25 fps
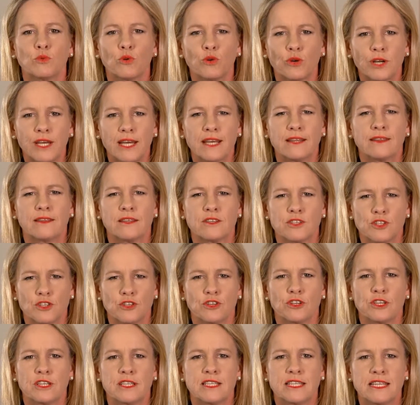will get the
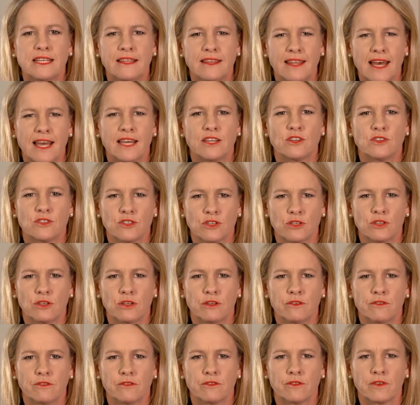certainty they
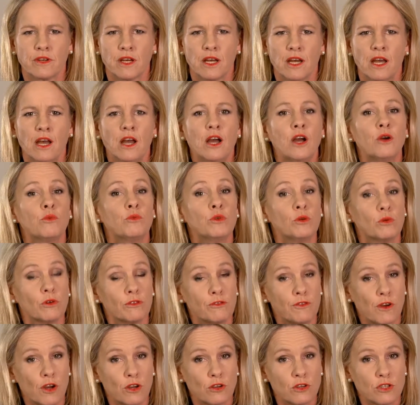deserve. We will
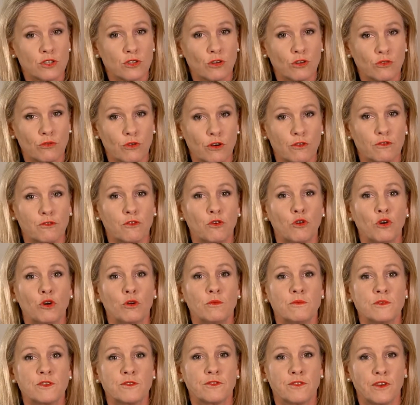focus on
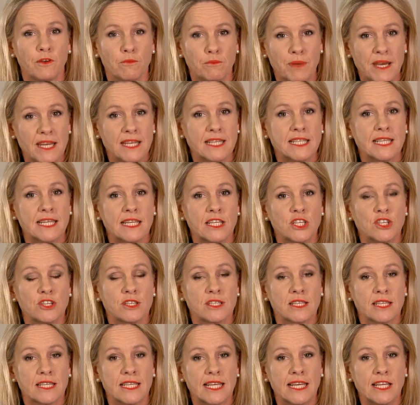reforms for better
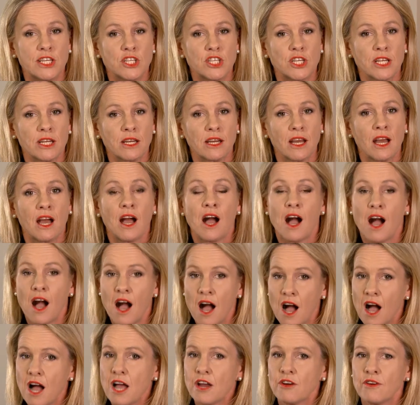teachers and teaching,
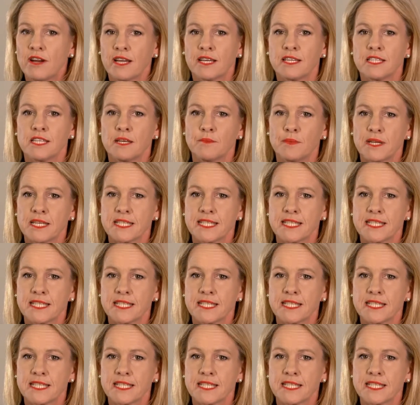higher academic